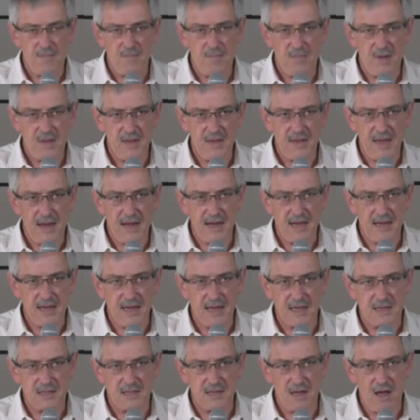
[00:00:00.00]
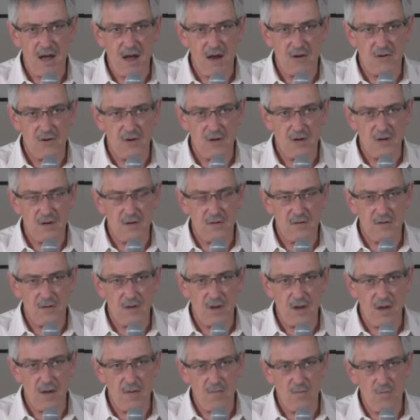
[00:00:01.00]
but then it gets harder
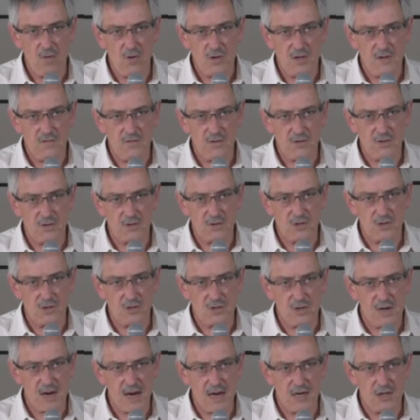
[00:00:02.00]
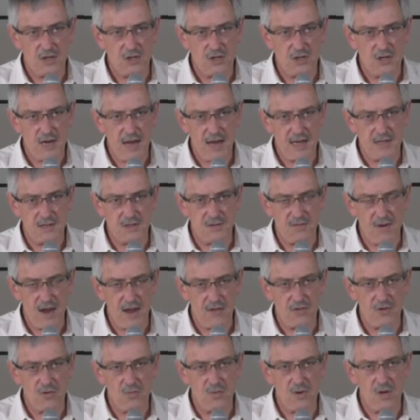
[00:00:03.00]
and more difficult to trade shares
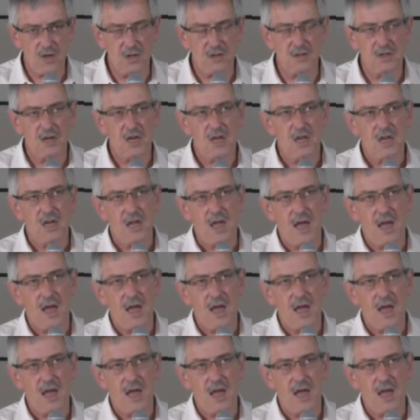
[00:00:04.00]
around the world,